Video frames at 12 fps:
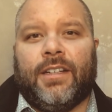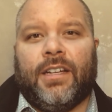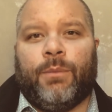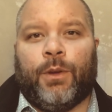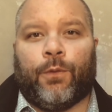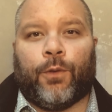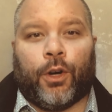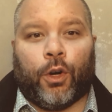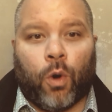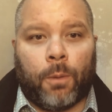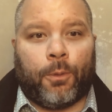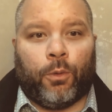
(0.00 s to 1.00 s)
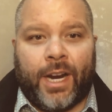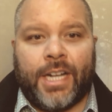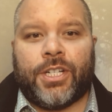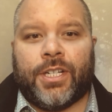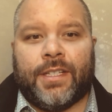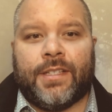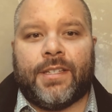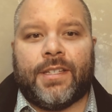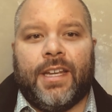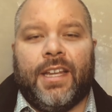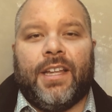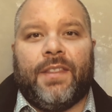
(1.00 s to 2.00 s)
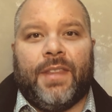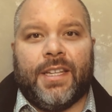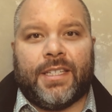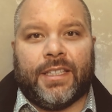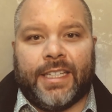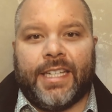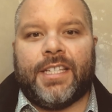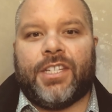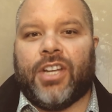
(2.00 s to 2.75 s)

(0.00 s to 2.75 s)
I mean, for corporations, this leads